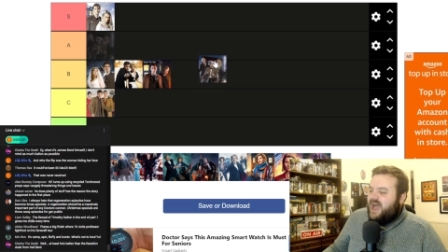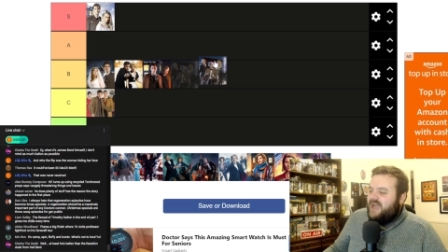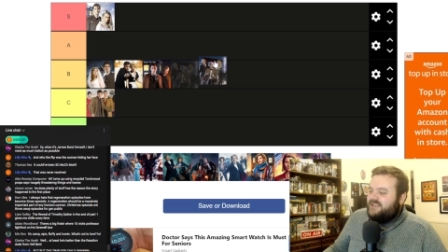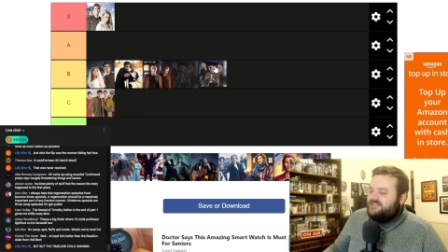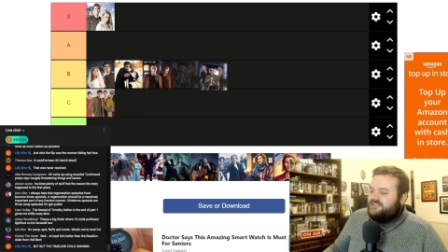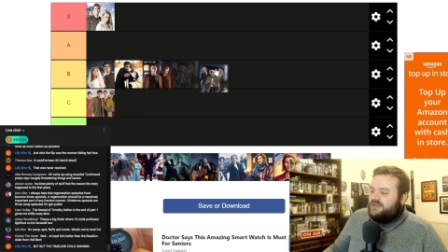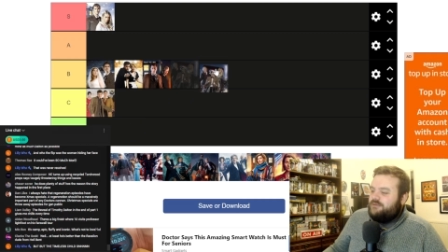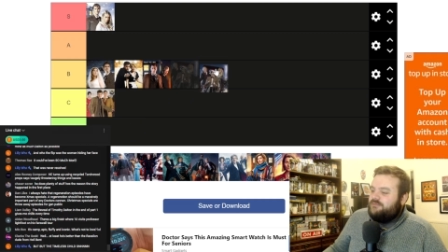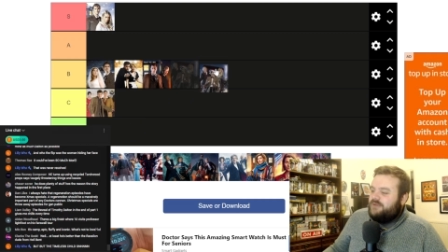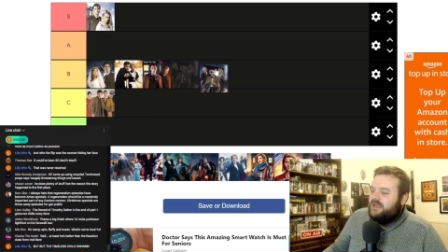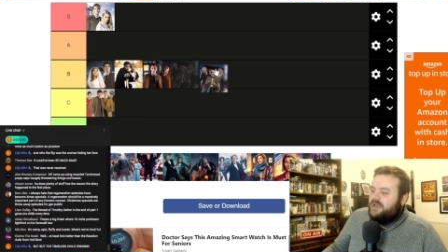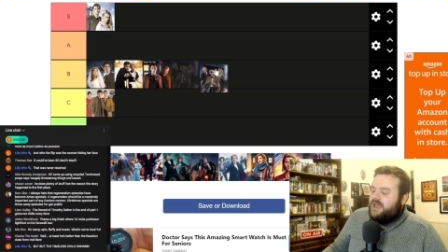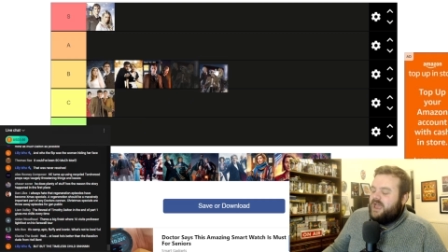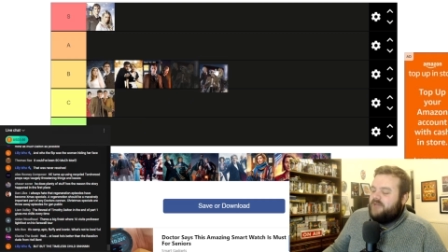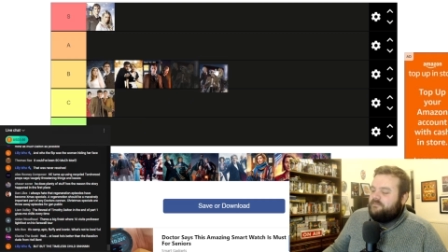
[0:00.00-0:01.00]
I don't.
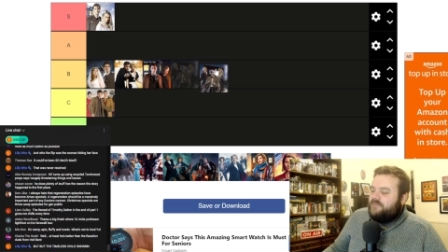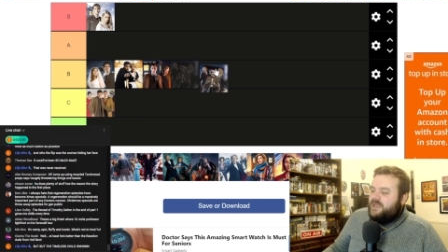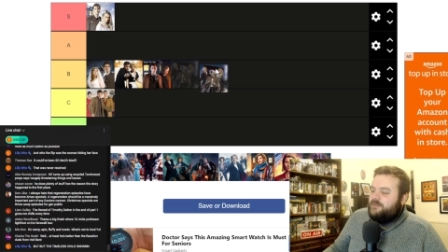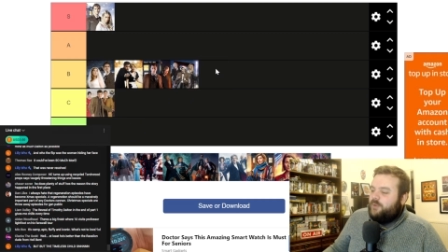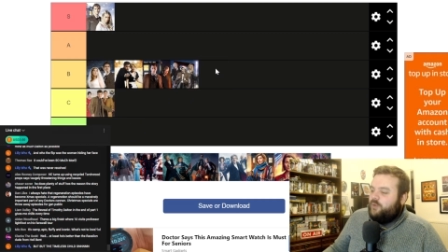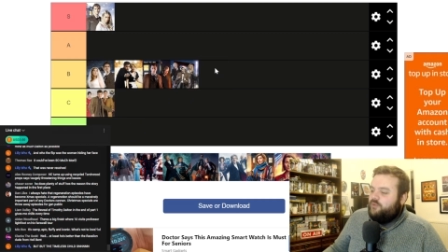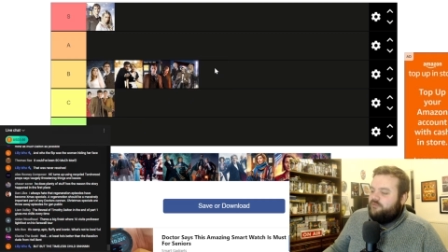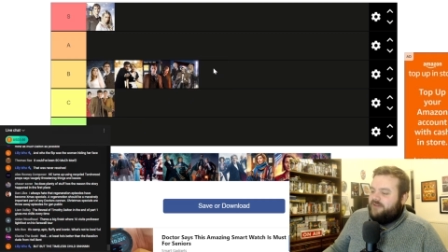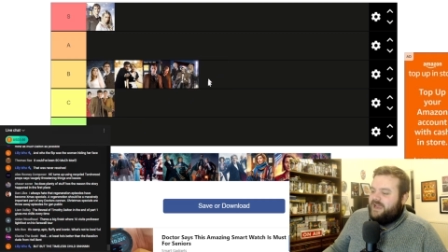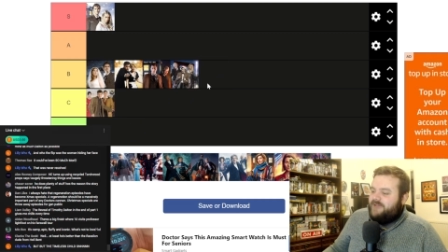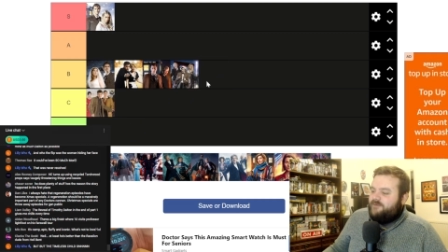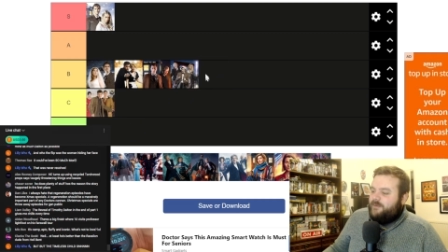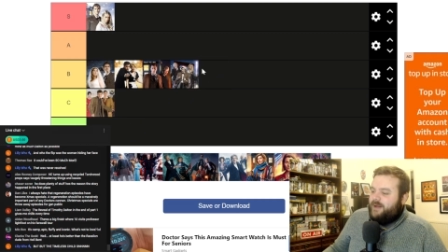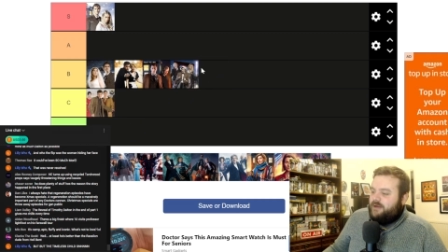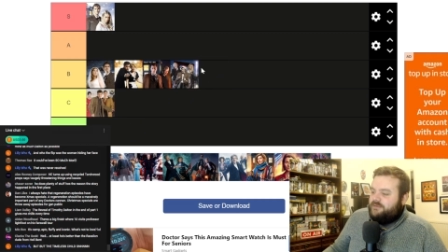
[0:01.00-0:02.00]
People
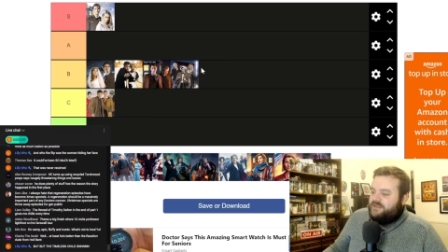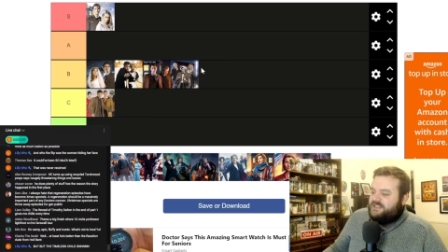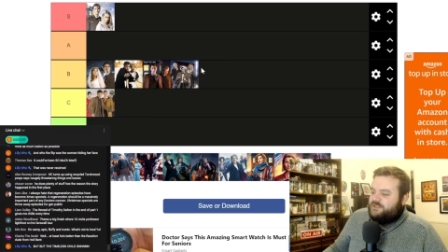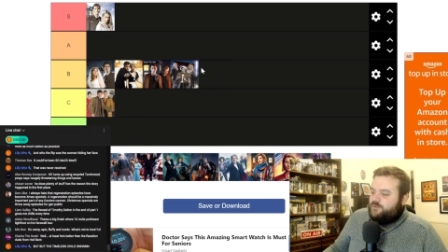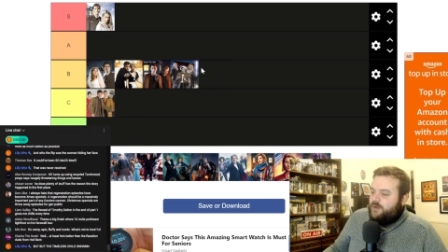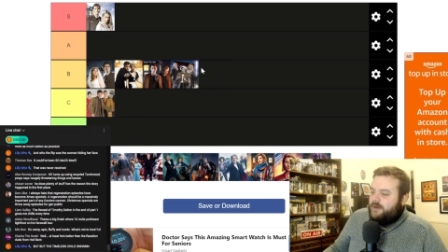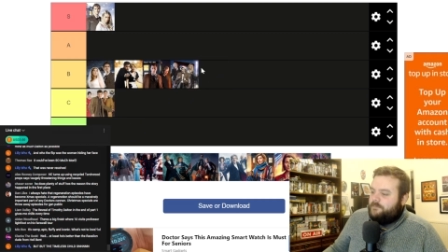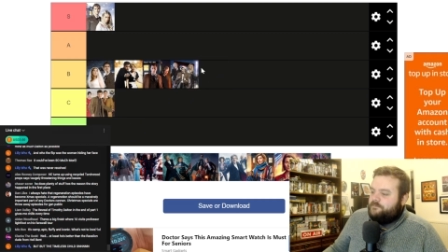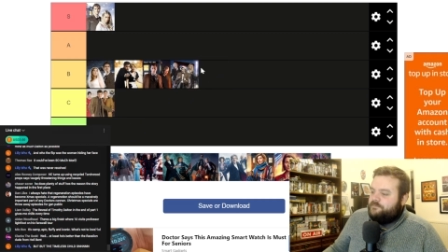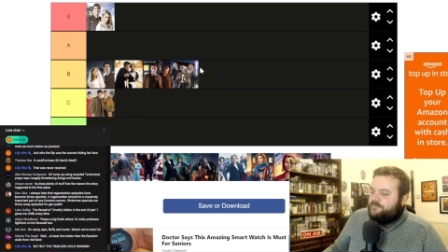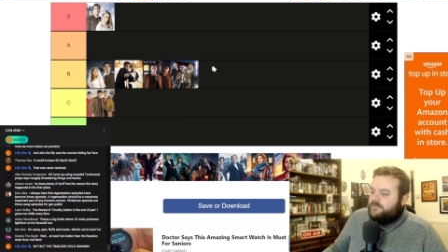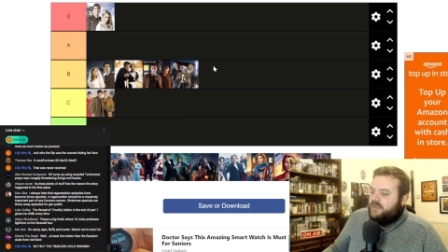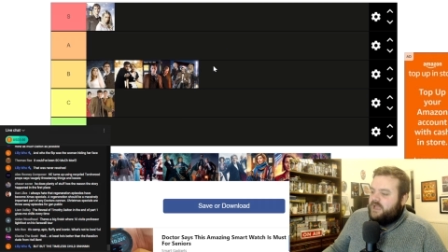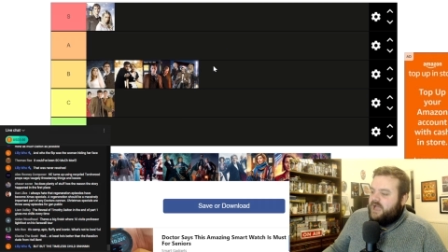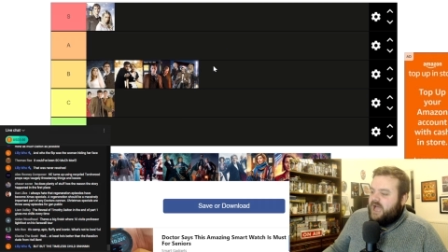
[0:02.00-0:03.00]
rave about this one,
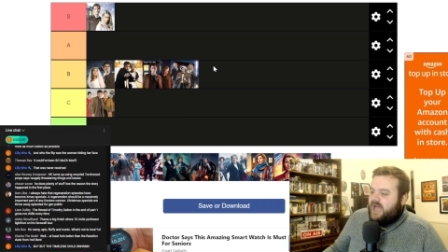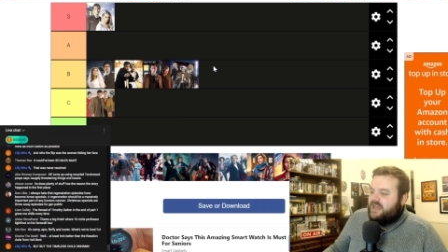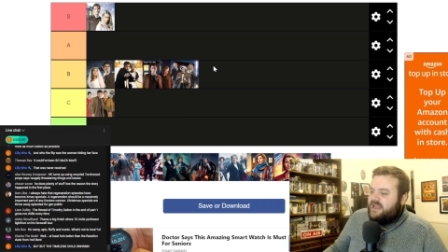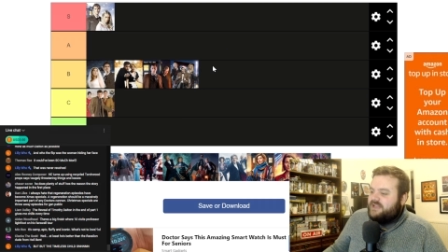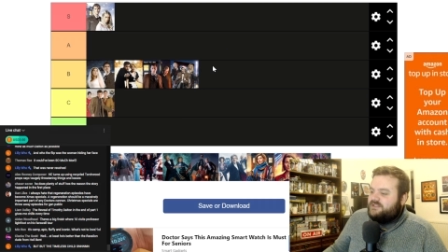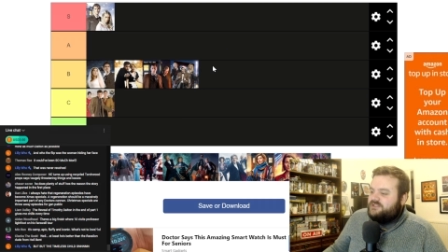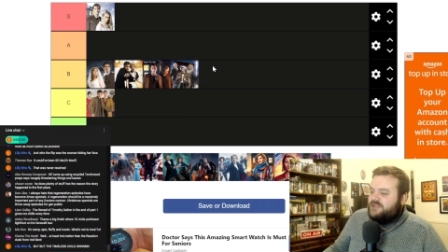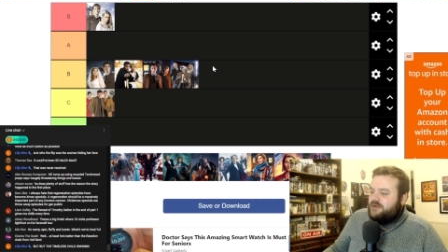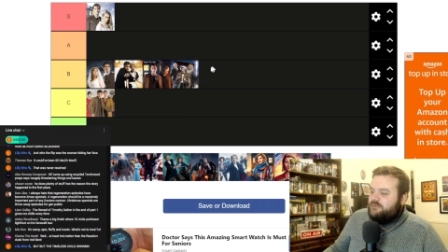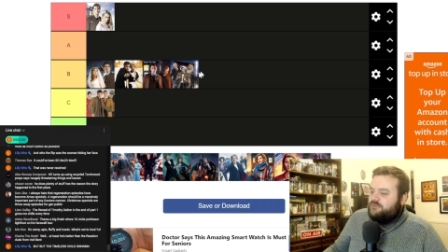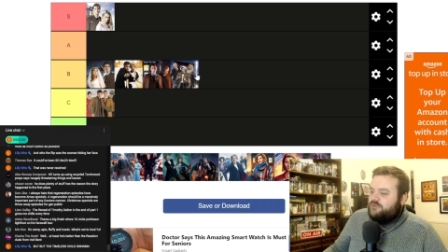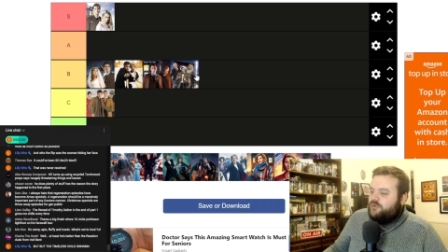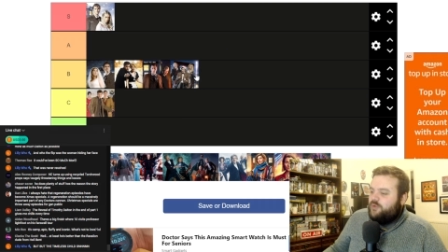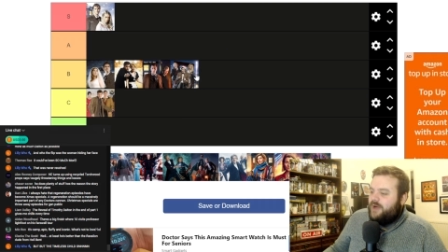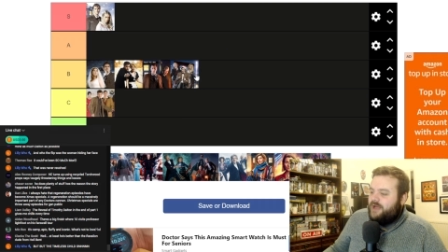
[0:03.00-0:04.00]
and I
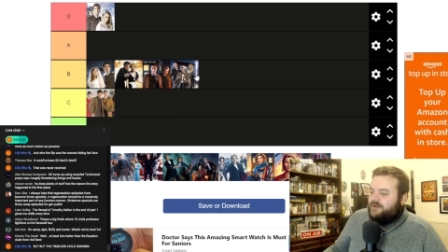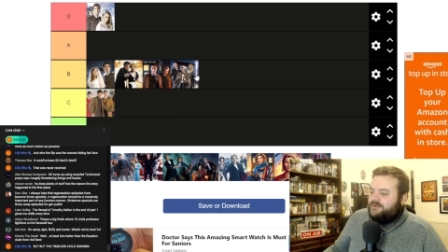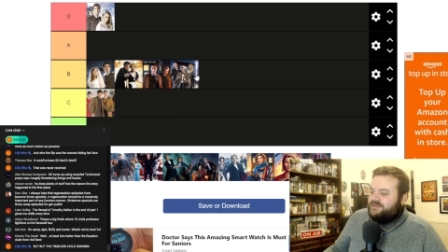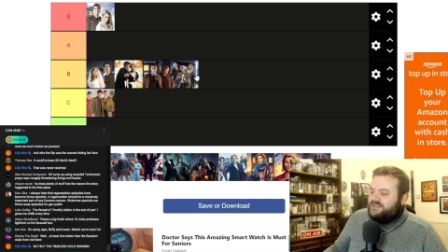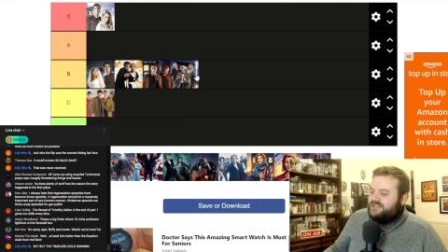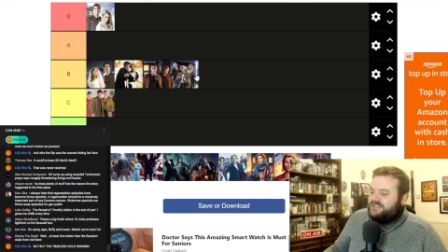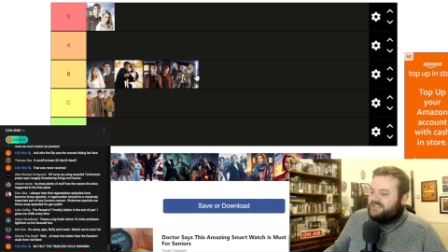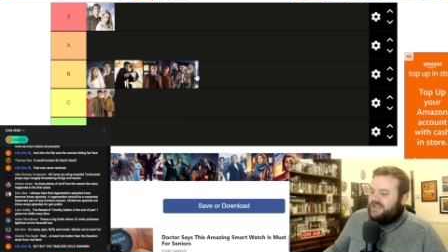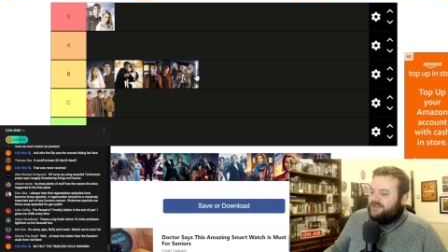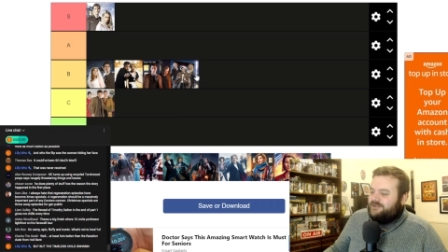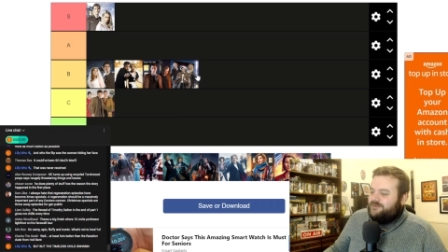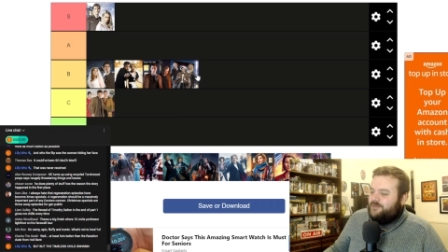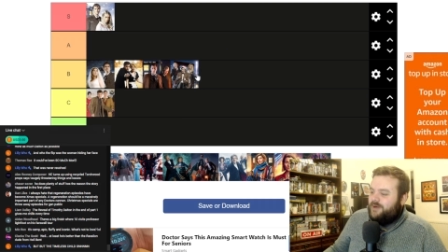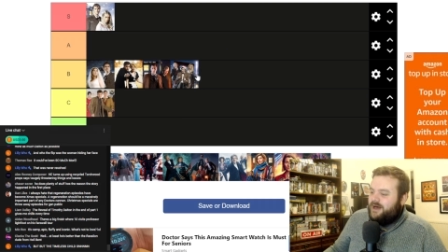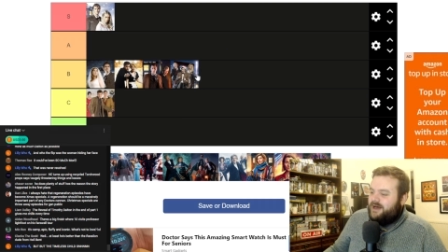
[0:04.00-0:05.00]
don't quite
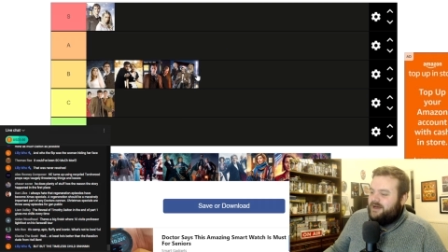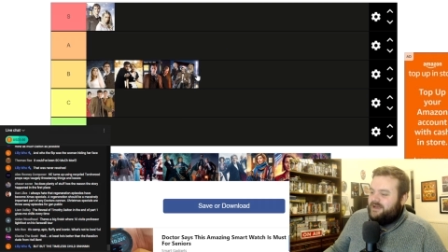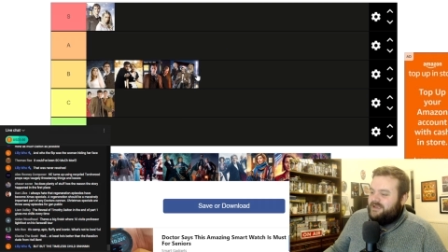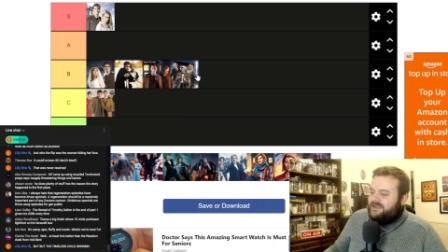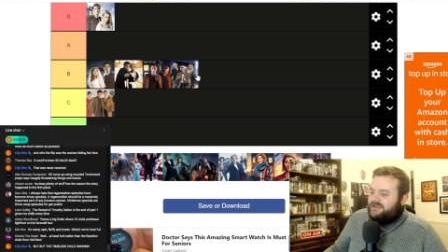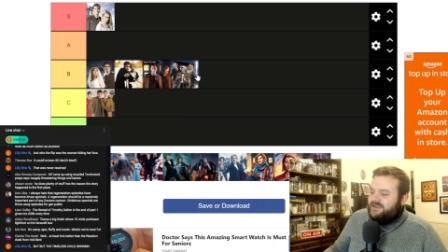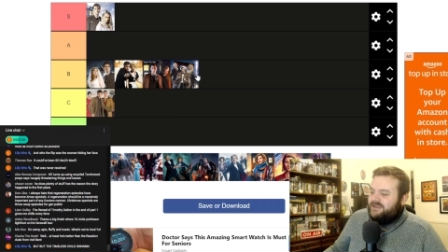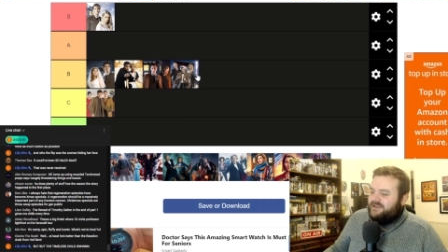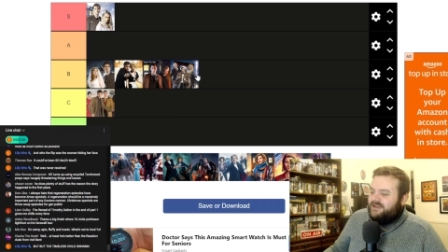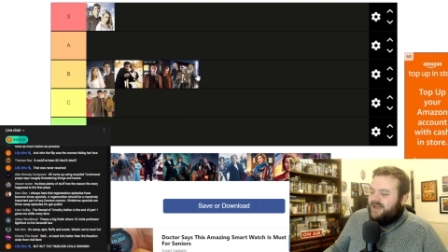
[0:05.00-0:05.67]
understand why.